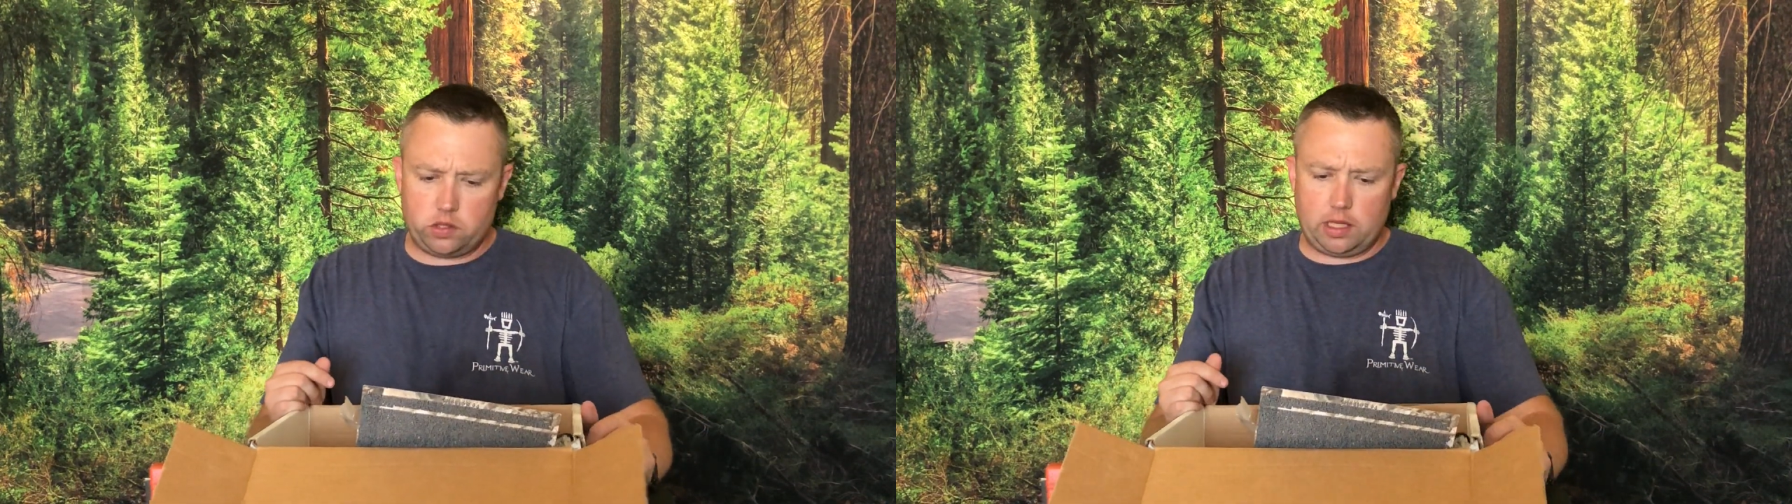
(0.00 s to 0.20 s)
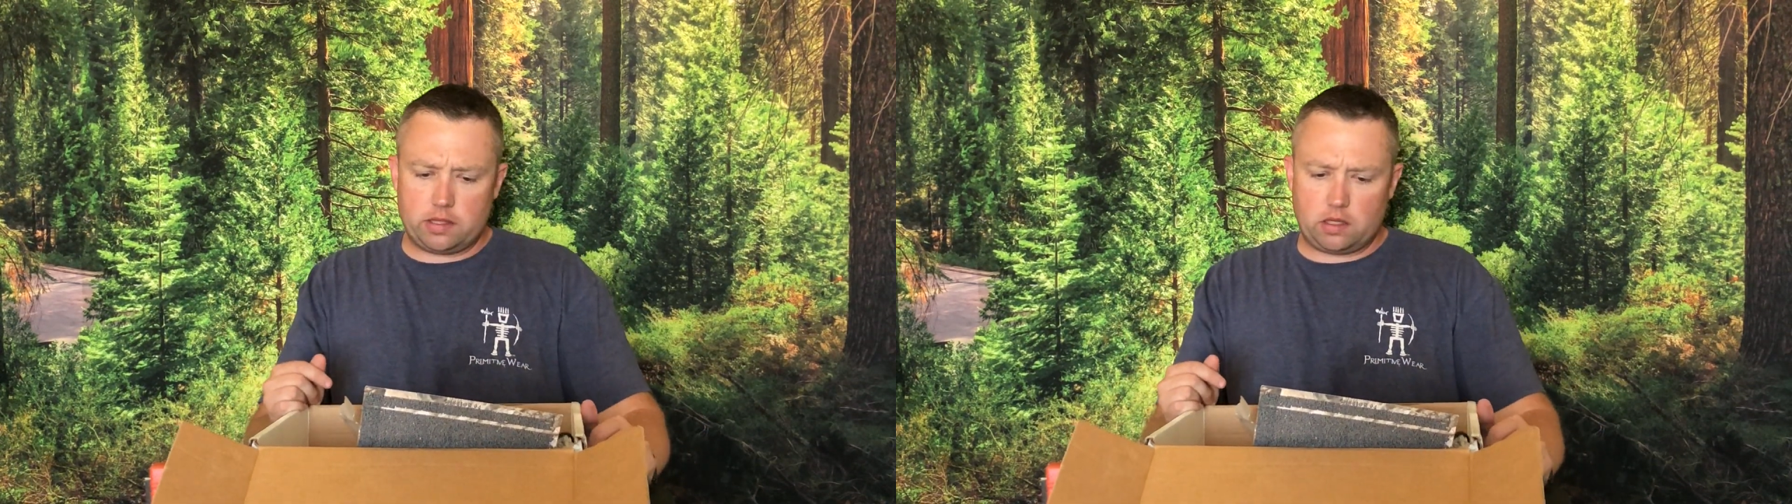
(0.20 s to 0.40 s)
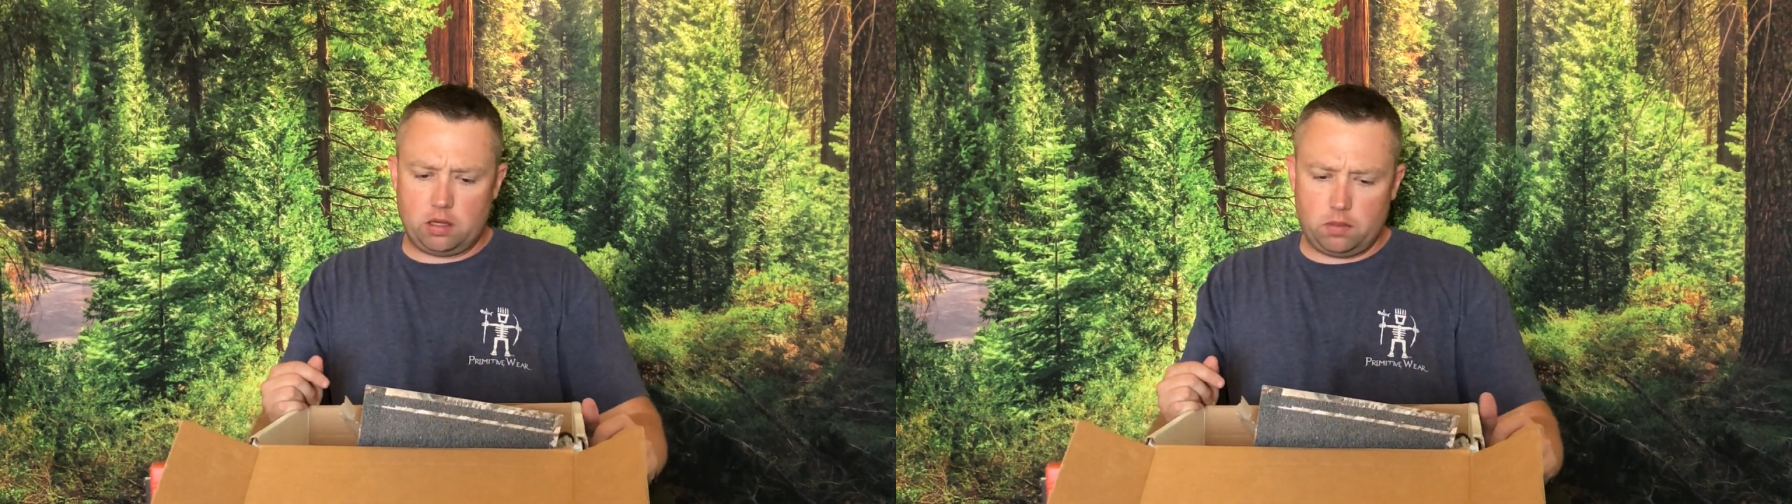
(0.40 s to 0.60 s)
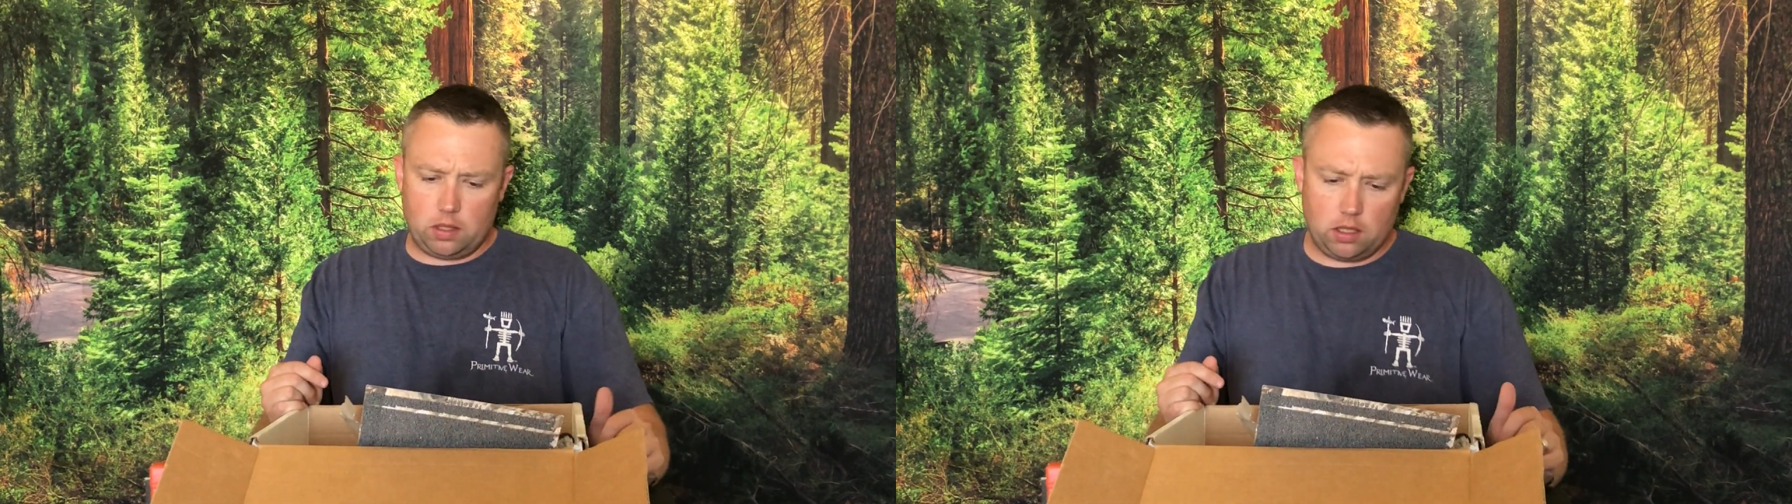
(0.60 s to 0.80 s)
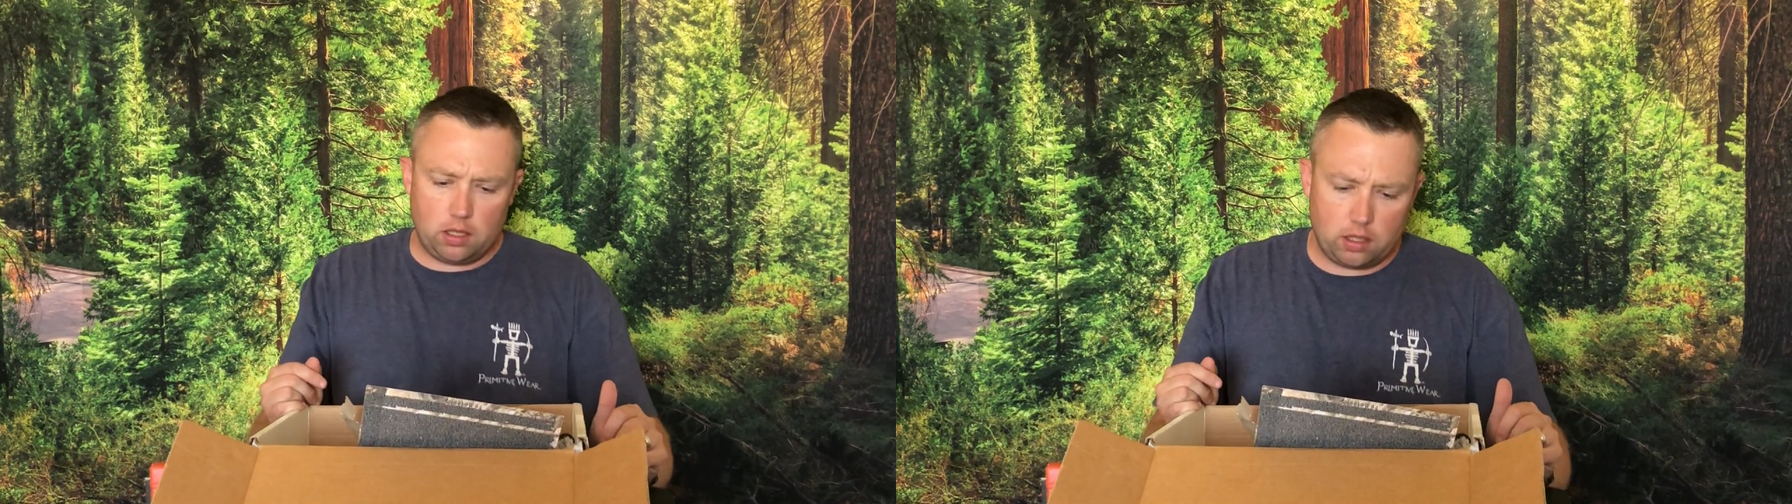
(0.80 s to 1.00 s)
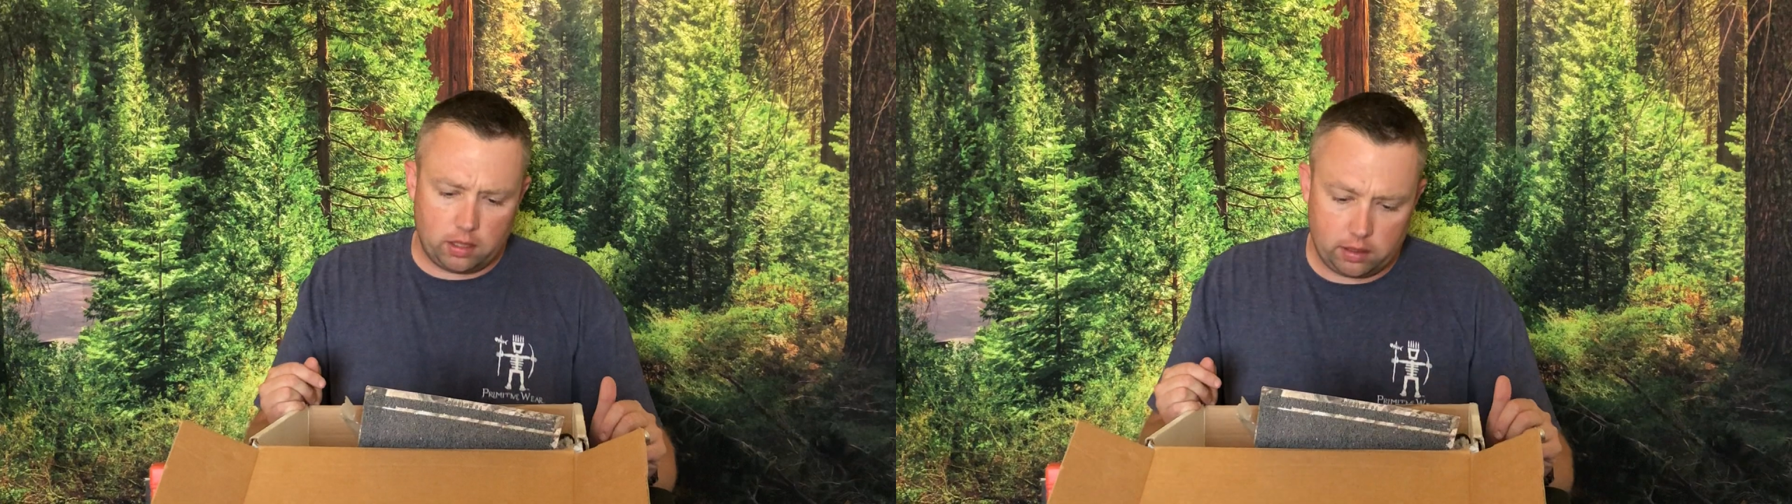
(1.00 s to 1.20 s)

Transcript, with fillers: So that's going to be,